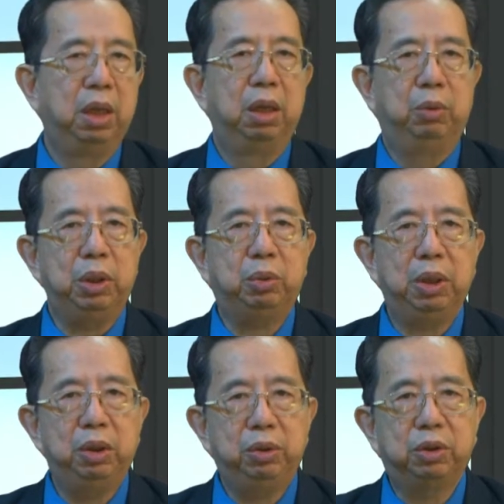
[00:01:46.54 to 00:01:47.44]
which
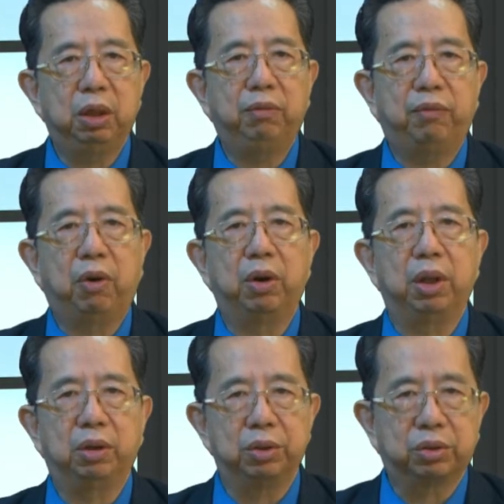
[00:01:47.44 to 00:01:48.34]
will use it for
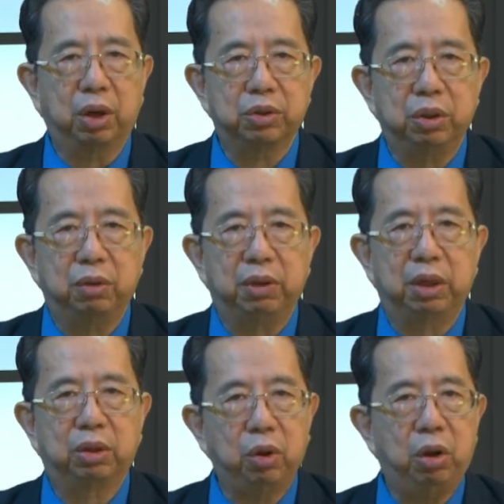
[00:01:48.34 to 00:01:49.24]
the construction of a
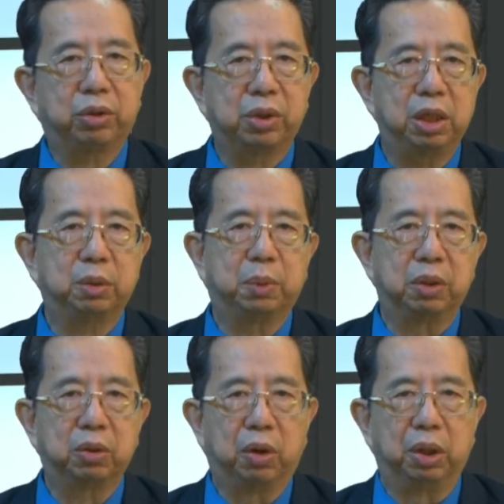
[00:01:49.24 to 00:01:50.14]
toll
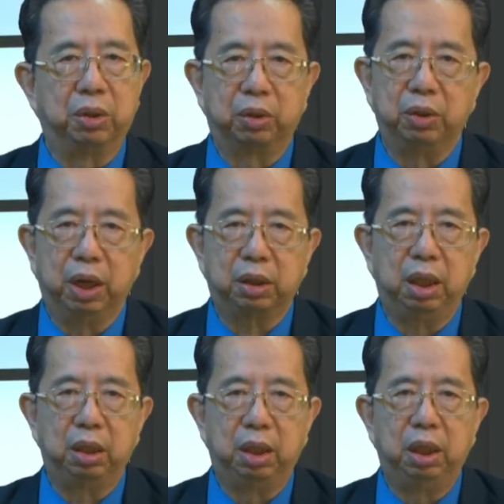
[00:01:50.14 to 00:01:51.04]
transport corridor
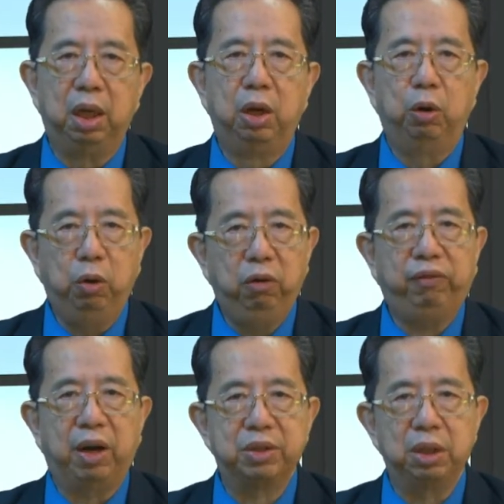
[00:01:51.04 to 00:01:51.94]
connecting the
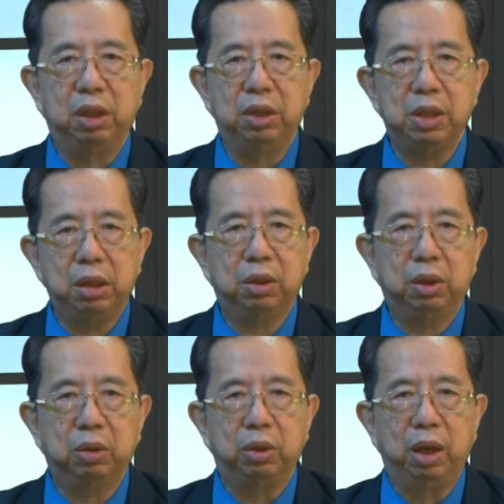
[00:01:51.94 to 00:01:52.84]
Ufa city
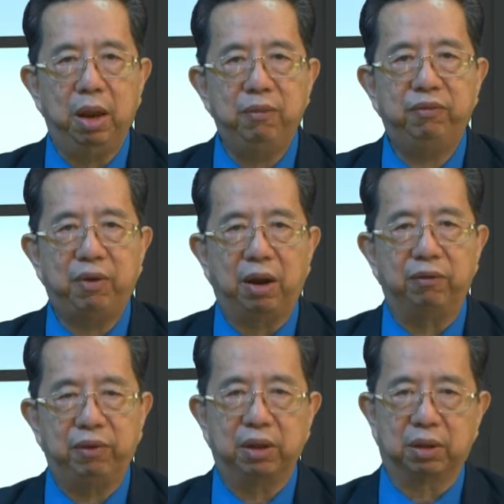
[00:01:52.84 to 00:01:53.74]
center to the
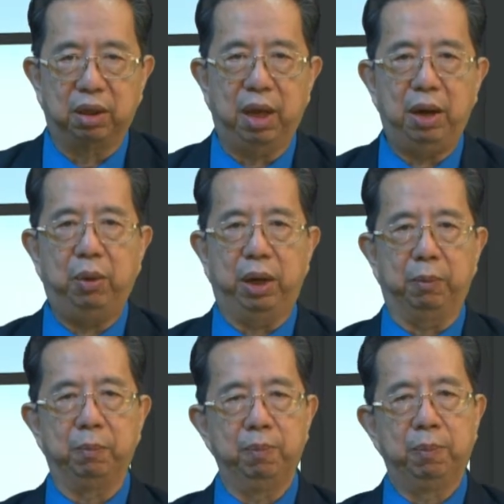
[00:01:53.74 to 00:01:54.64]
M5 Federal Highway.
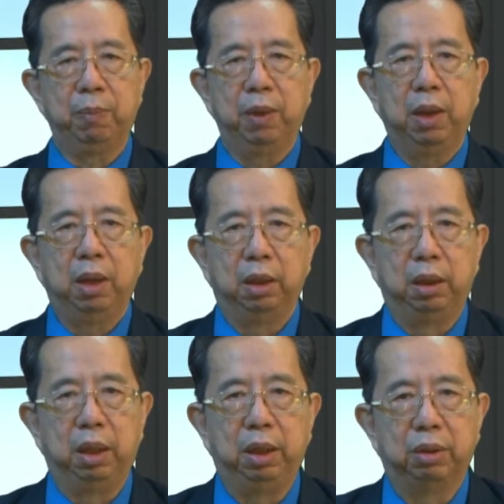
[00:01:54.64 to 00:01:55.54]

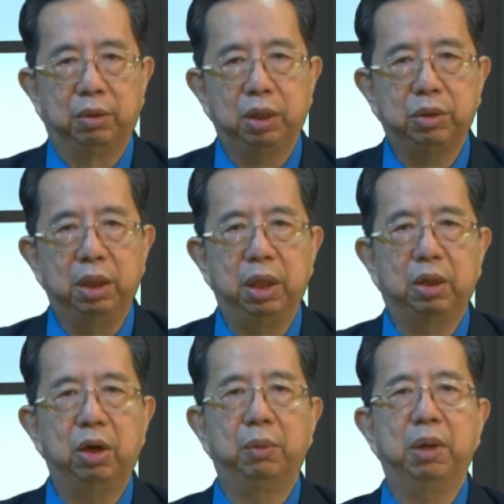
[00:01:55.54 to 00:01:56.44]
The Russian
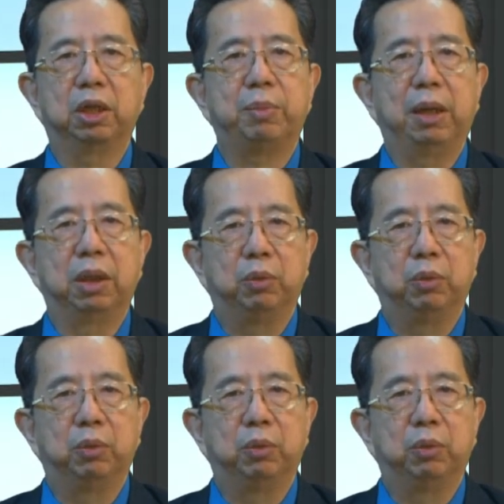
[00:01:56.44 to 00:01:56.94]
economy expanded